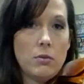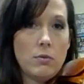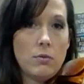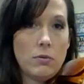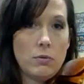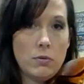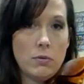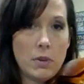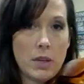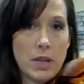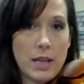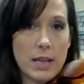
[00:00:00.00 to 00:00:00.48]

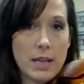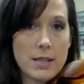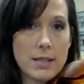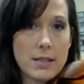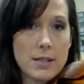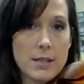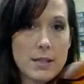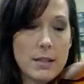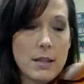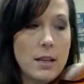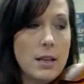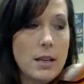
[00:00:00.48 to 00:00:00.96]

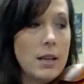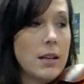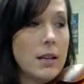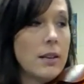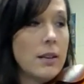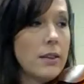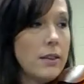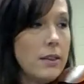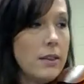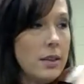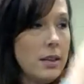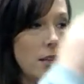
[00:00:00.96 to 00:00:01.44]
rest.
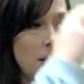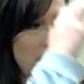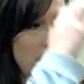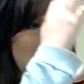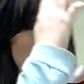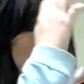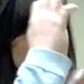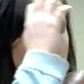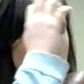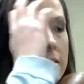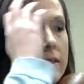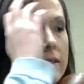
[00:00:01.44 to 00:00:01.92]

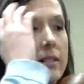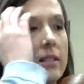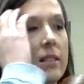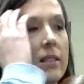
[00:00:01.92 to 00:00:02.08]
Then it